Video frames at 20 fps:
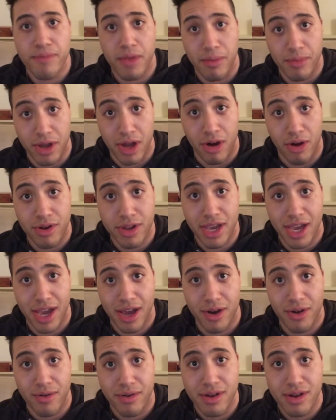I'm calling you
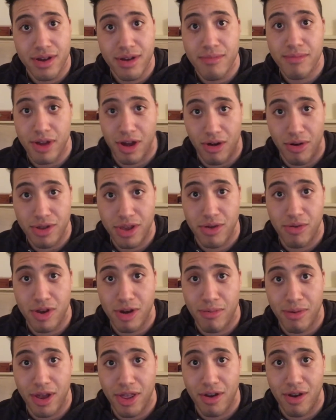out. Calling you and
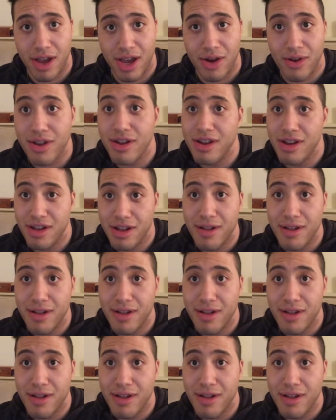your brother out.